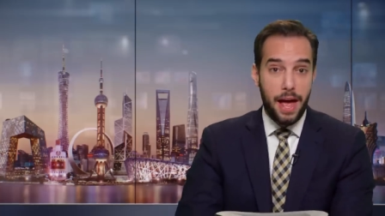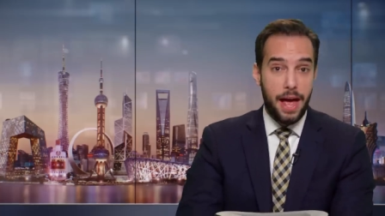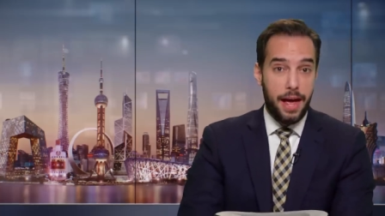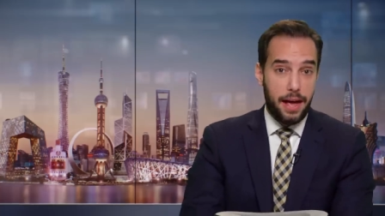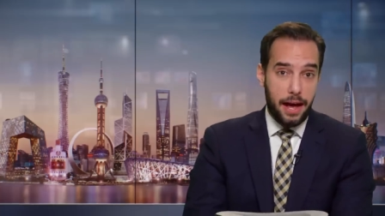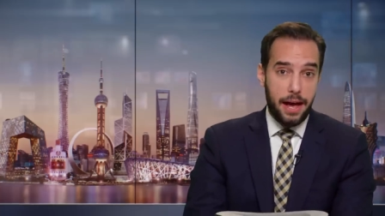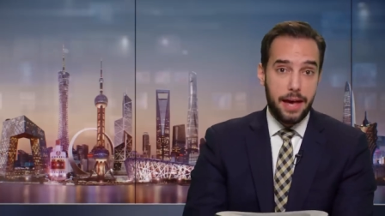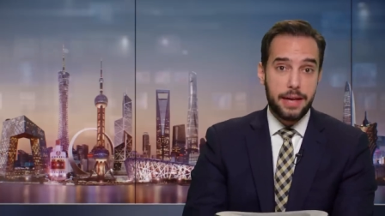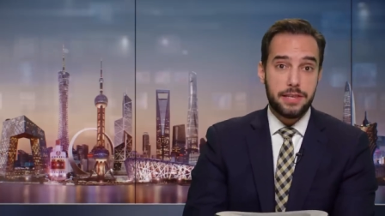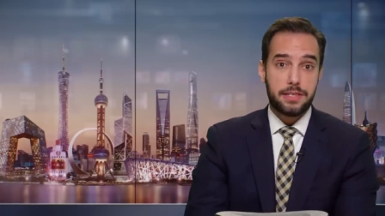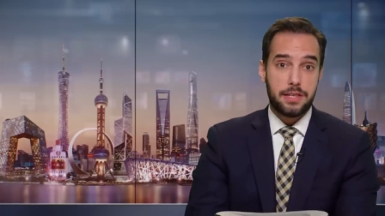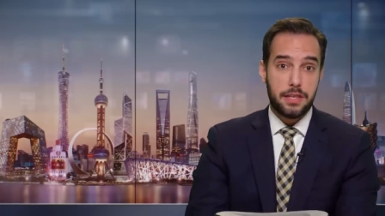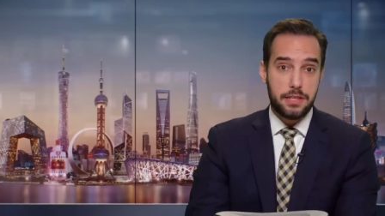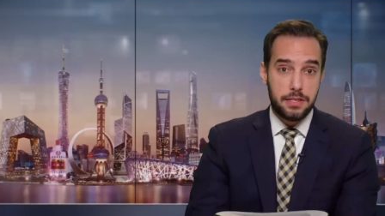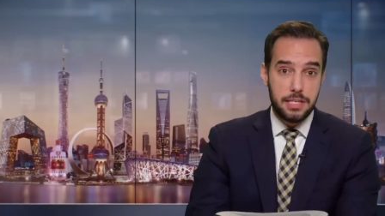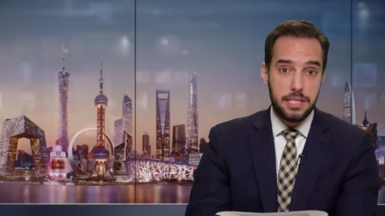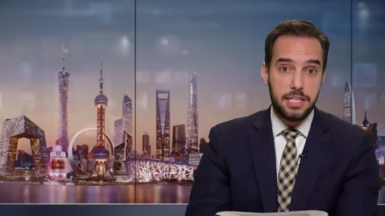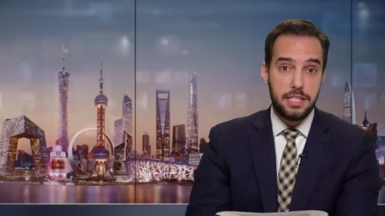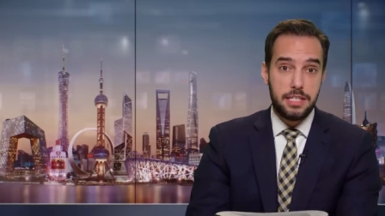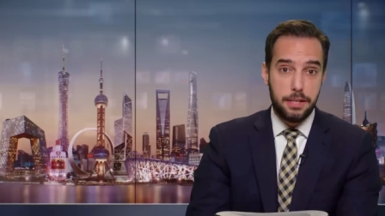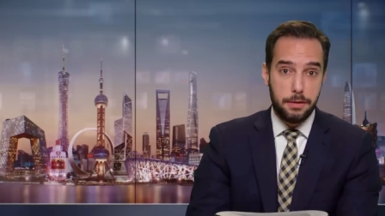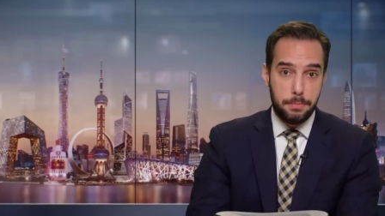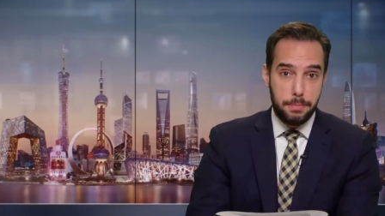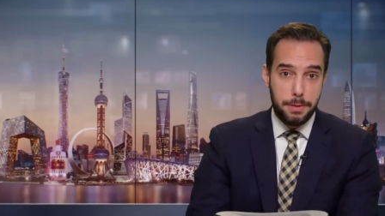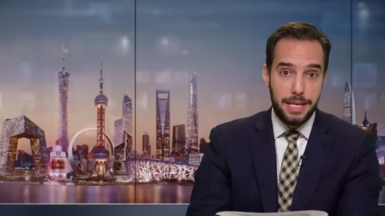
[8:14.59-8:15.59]
Has the
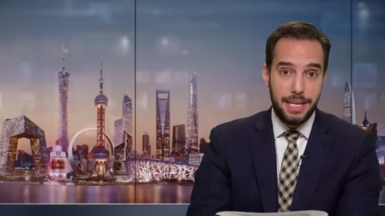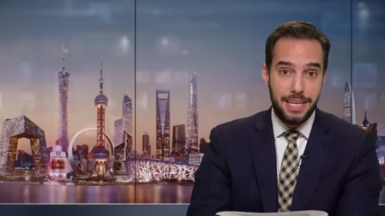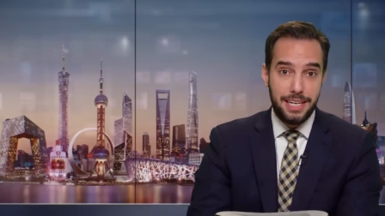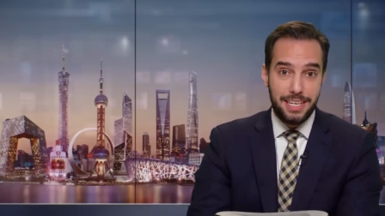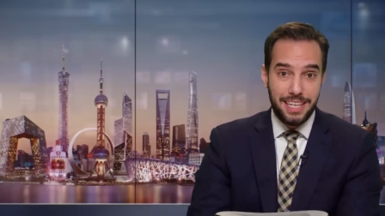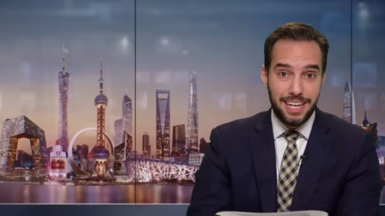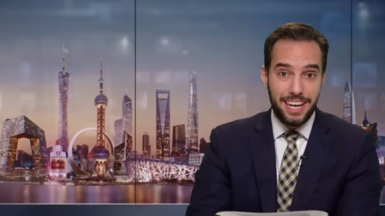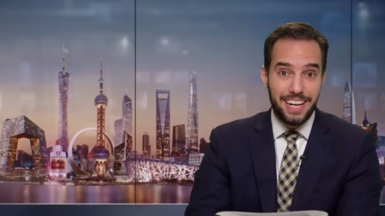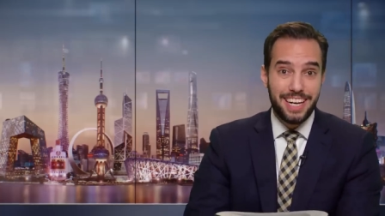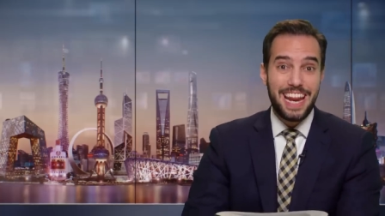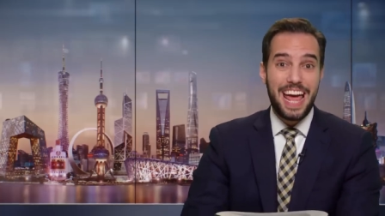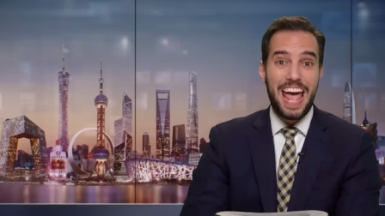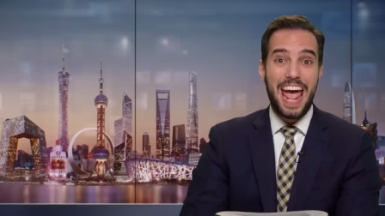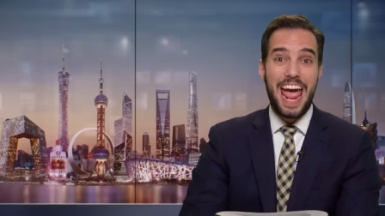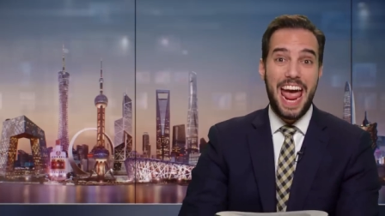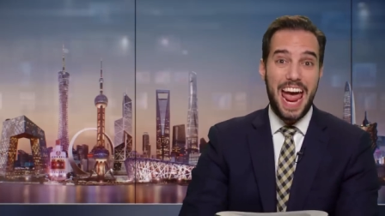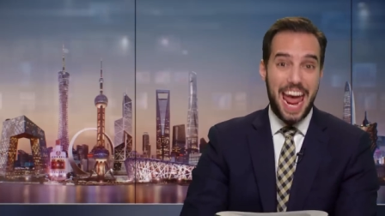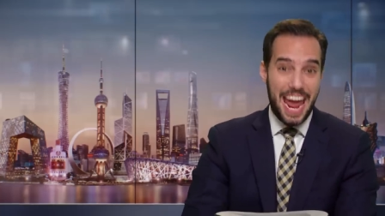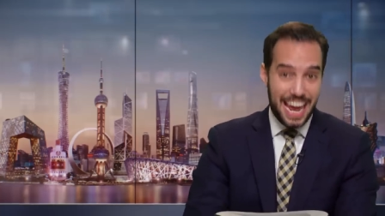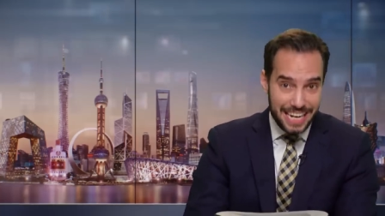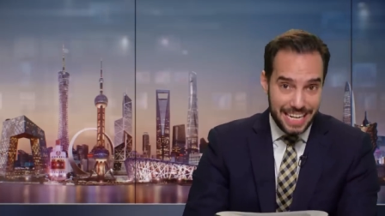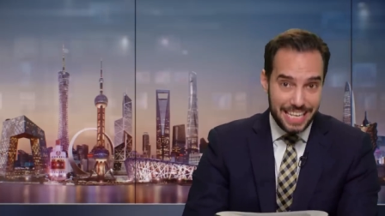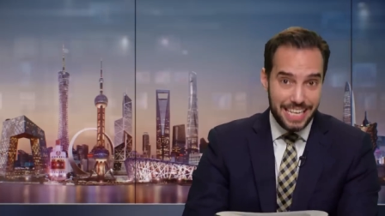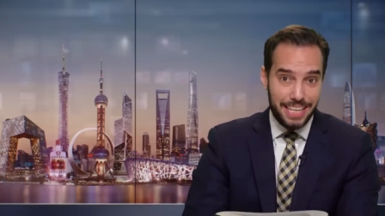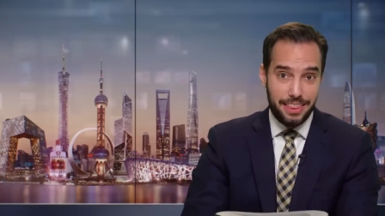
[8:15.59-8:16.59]
CCP done
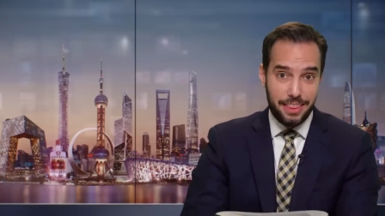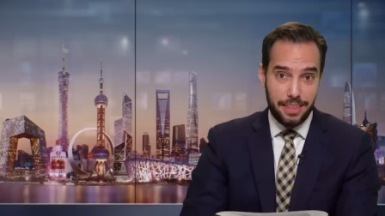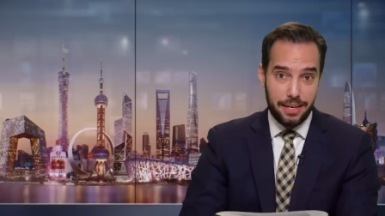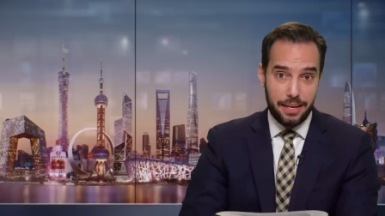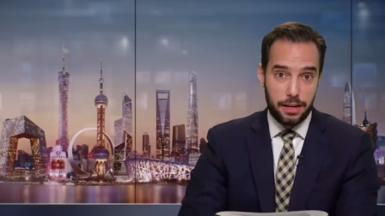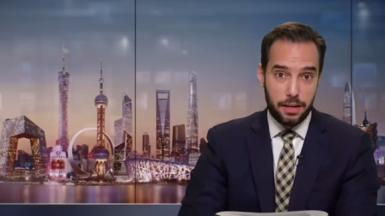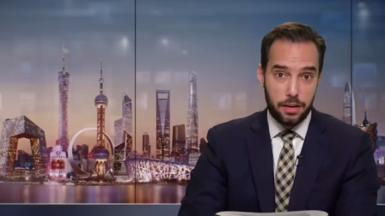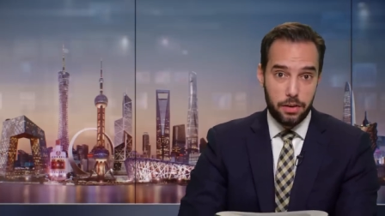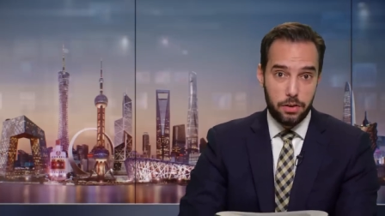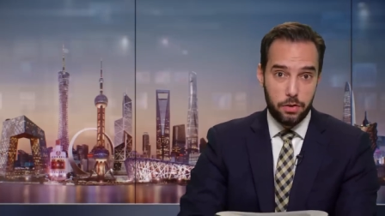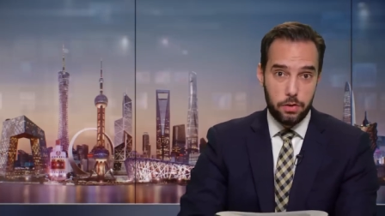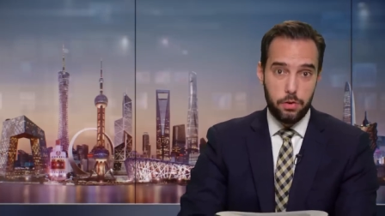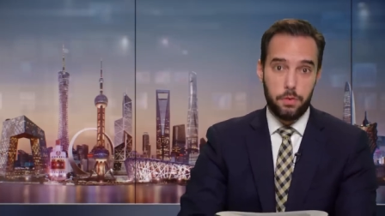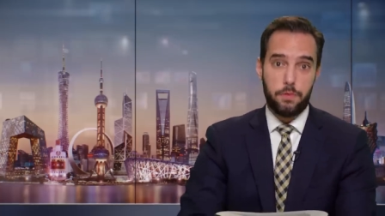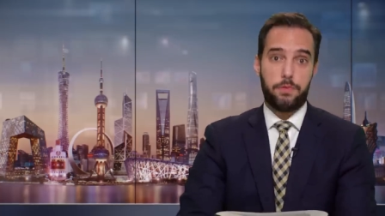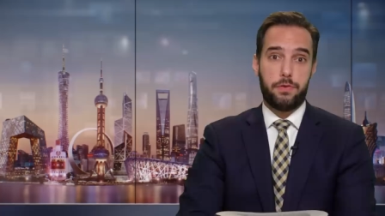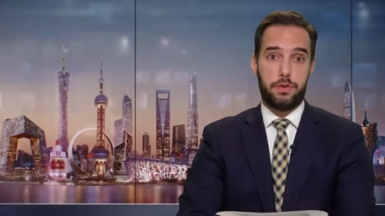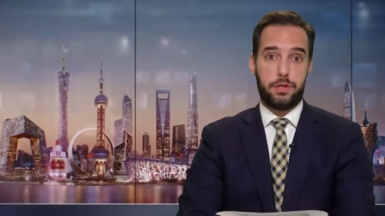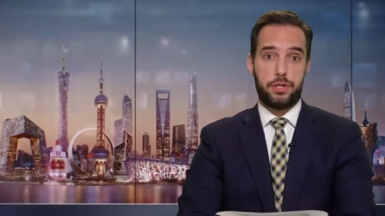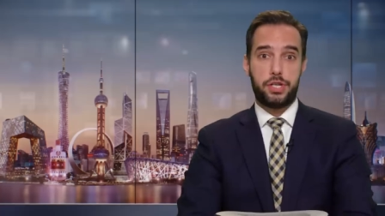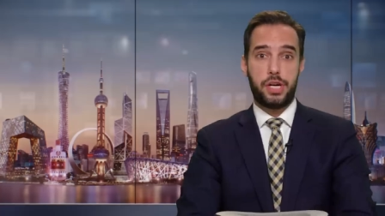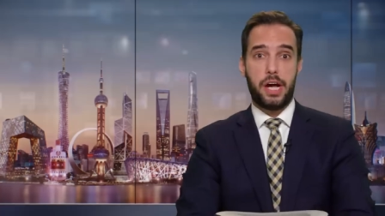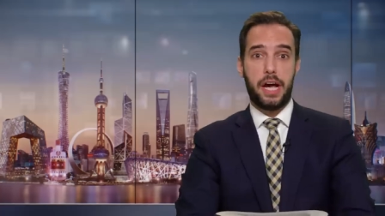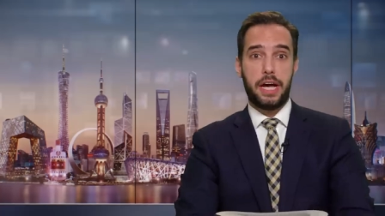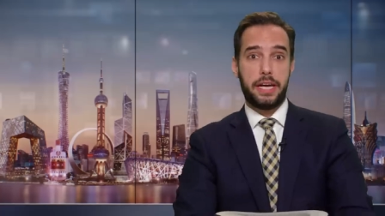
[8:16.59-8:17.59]
anything good for
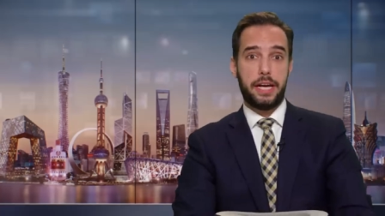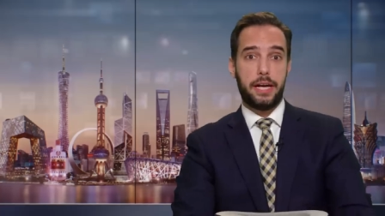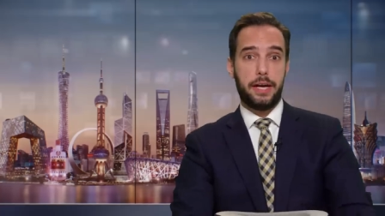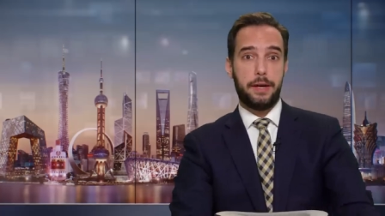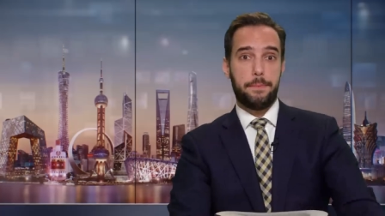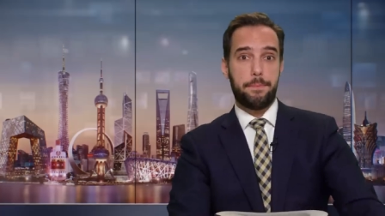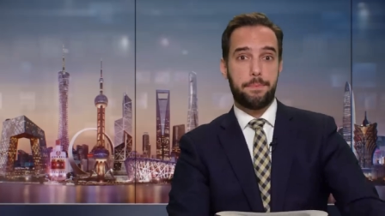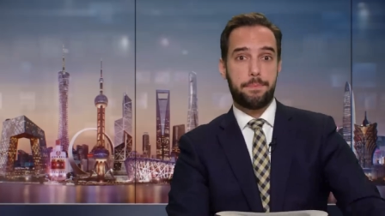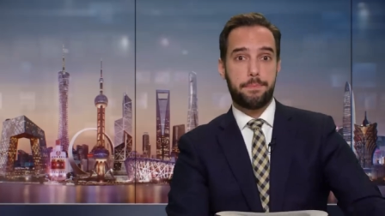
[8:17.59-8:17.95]
China?